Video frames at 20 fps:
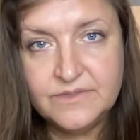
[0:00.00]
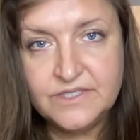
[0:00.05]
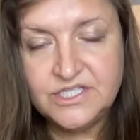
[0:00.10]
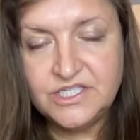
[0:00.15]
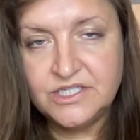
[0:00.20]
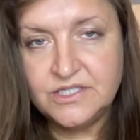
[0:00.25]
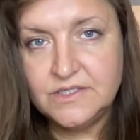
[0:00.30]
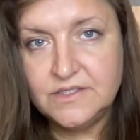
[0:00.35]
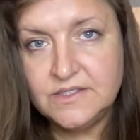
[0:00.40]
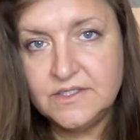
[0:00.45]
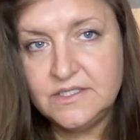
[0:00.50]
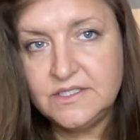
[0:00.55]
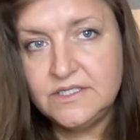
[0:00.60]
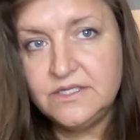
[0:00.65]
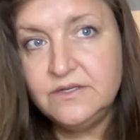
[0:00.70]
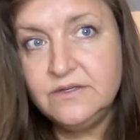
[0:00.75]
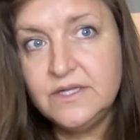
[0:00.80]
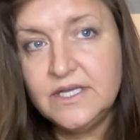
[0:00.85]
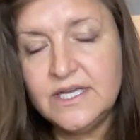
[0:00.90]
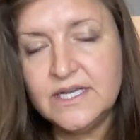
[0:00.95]
which is
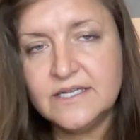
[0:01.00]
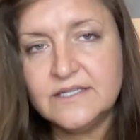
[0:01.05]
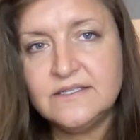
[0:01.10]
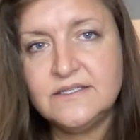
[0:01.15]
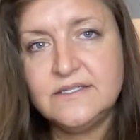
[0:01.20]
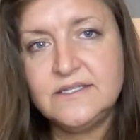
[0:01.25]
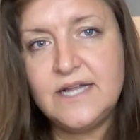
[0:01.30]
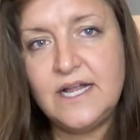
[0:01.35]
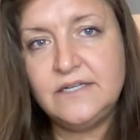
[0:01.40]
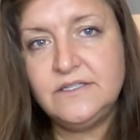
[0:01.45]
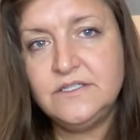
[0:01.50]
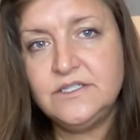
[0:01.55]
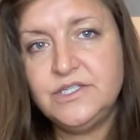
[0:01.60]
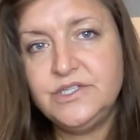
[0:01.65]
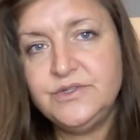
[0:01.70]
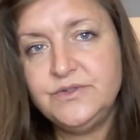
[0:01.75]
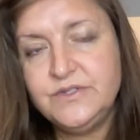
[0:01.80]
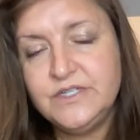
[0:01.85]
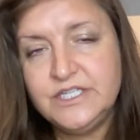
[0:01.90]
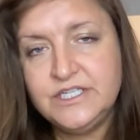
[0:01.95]
to the extent
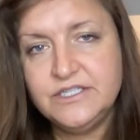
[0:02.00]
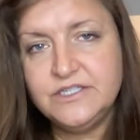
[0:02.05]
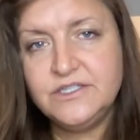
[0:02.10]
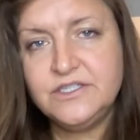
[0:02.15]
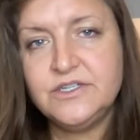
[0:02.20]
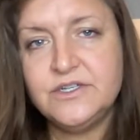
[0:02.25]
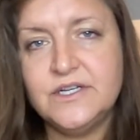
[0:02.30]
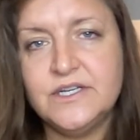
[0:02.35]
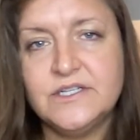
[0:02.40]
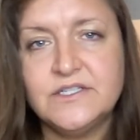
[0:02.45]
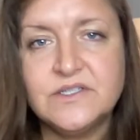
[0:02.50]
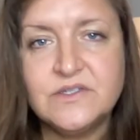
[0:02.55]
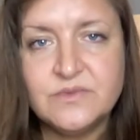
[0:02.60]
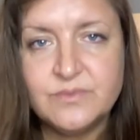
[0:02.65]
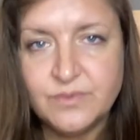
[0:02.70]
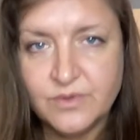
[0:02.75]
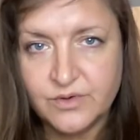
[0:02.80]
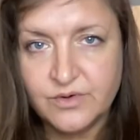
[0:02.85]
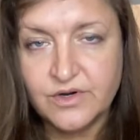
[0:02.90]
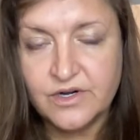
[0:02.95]
you need to
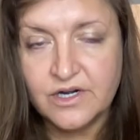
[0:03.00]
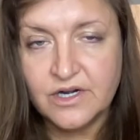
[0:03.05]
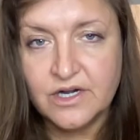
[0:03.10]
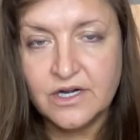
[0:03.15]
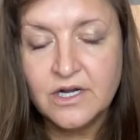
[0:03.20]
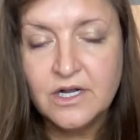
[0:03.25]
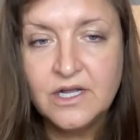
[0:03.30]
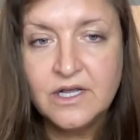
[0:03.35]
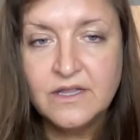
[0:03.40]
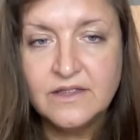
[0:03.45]
explore